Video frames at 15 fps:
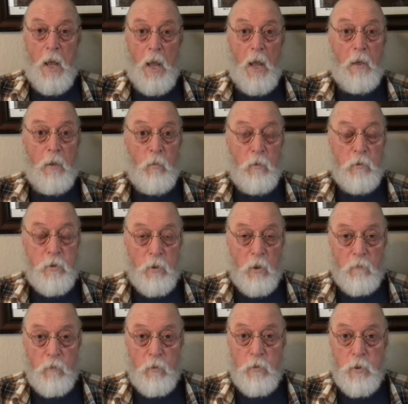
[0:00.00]
And it will
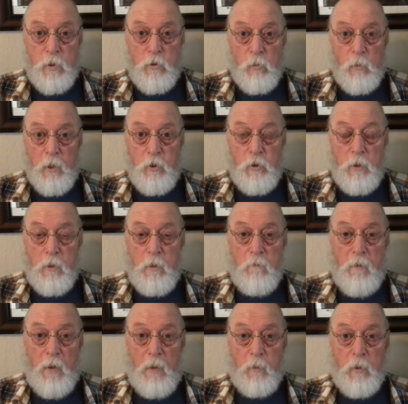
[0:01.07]
solve your situation in the
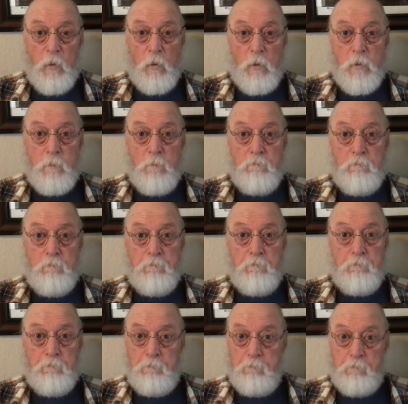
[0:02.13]
family courts.
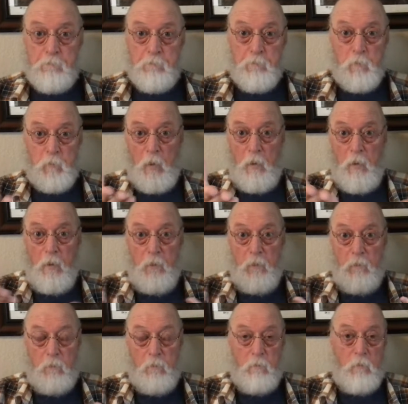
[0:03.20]
And
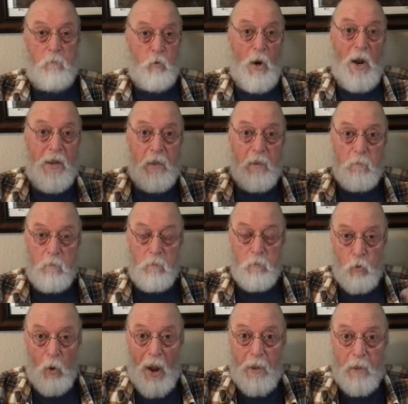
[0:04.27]
try it.
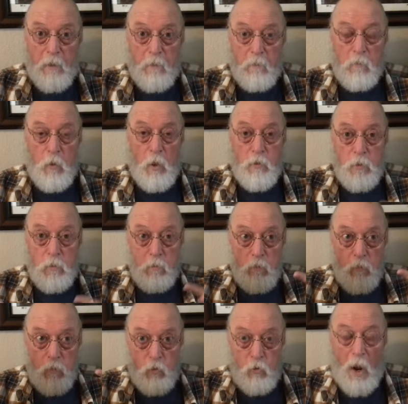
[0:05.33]
Just
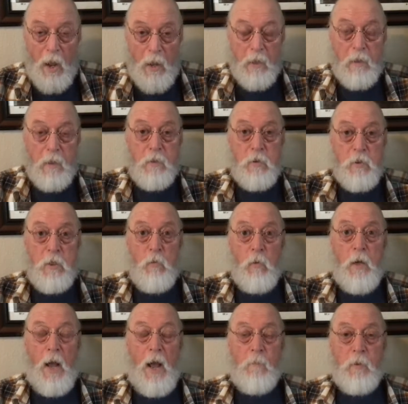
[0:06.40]
try it and see what
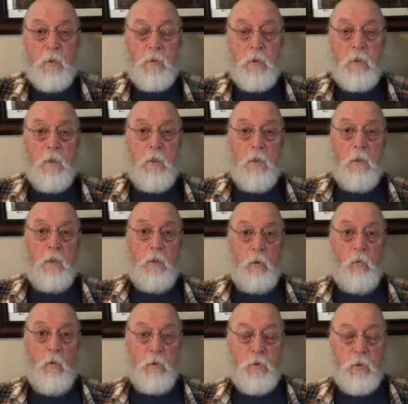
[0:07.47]
happens. You
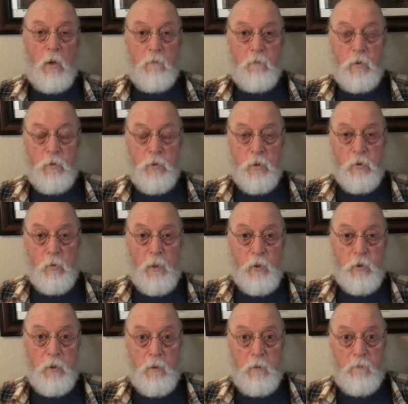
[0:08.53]
will solve your
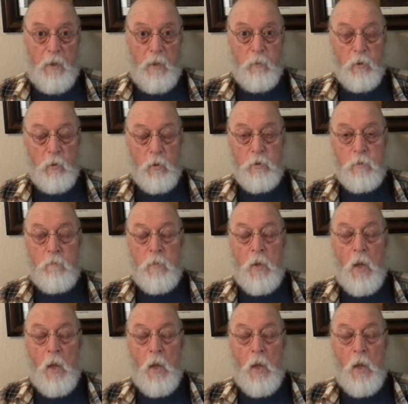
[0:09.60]
situation in the family courts.